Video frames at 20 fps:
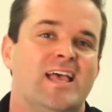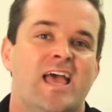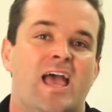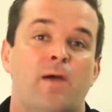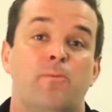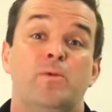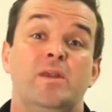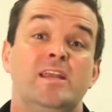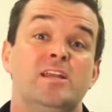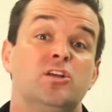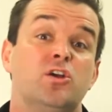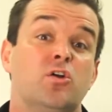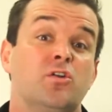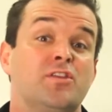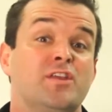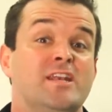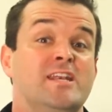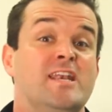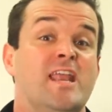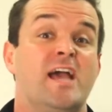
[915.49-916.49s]
and we need to go to
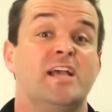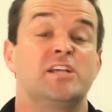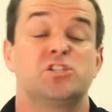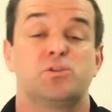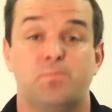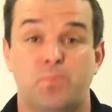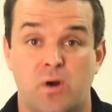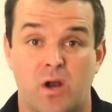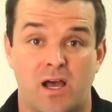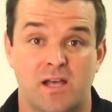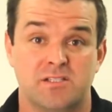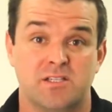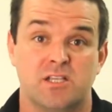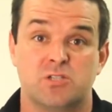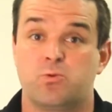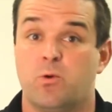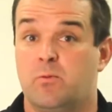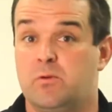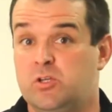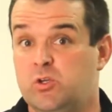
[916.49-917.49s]
the next process
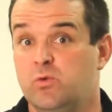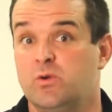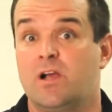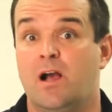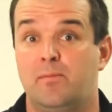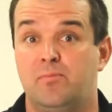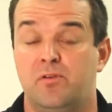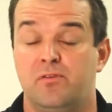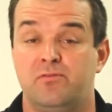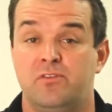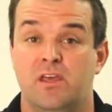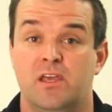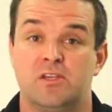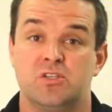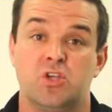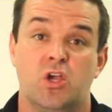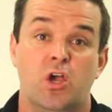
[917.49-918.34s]
where we do a couple of things.